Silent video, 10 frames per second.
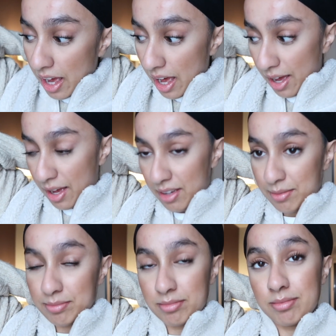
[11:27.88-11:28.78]

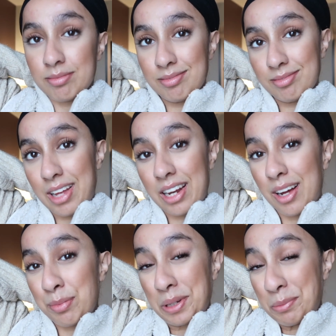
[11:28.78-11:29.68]
Um, and
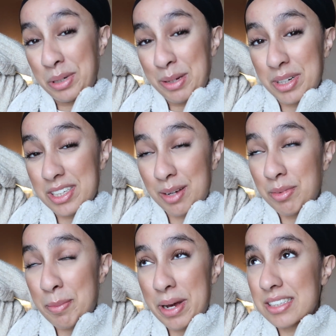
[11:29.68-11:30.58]
I can pretty much, I'm
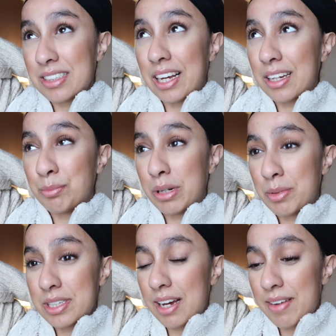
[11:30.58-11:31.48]
that person that can pretty
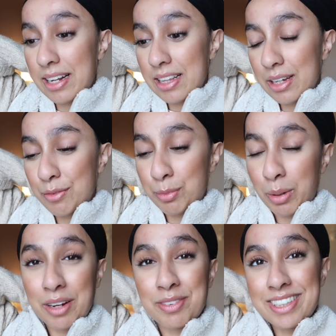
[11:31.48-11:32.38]
much have anything for
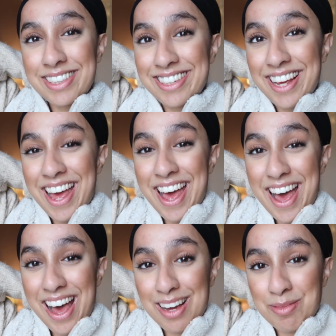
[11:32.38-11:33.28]
breakfast
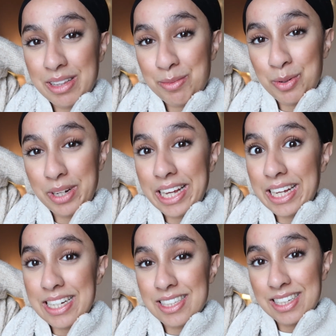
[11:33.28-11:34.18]
um, in the morning.
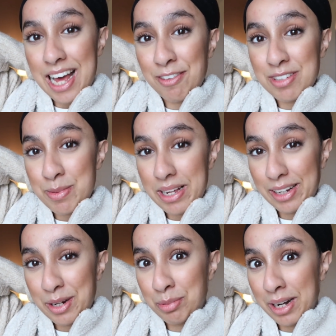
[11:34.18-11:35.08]
It doesn't have to be
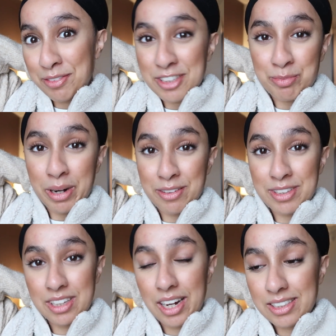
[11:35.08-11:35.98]
like a breakfast
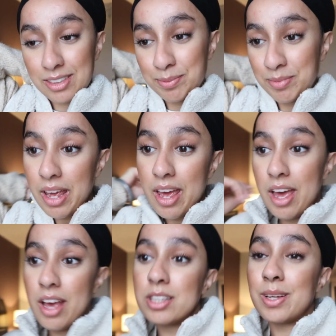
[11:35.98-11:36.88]
breakfast item.
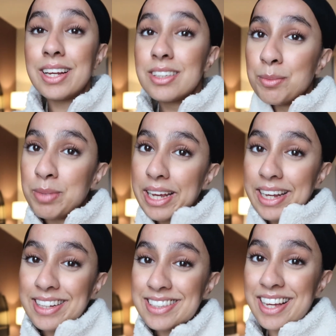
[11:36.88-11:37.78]
So I had
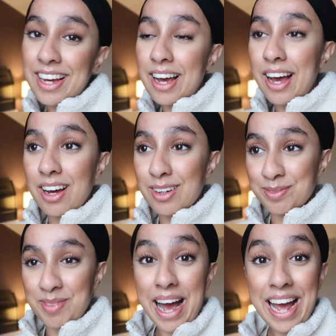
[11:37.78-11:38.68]
dumplings,
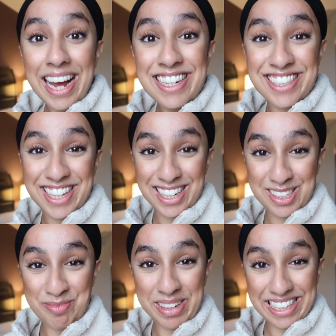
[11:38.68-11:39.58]
um, I had dessert
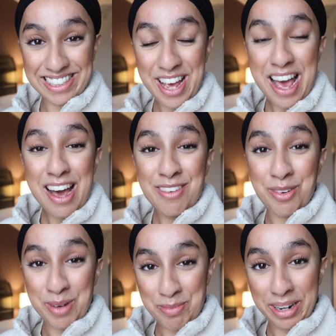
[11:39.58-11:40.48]
dumplings
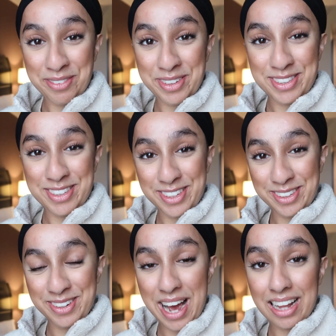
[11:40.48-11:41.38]
for my breakfast
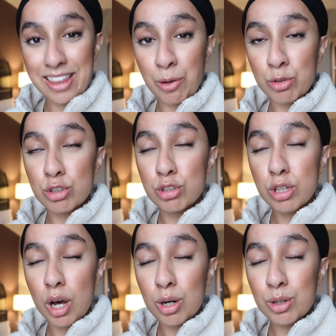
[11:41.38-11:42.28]
too and they were
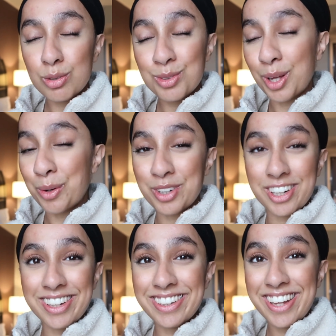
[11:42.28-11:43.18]
so, so
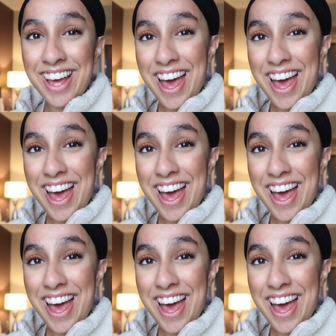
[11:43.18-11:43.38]
good.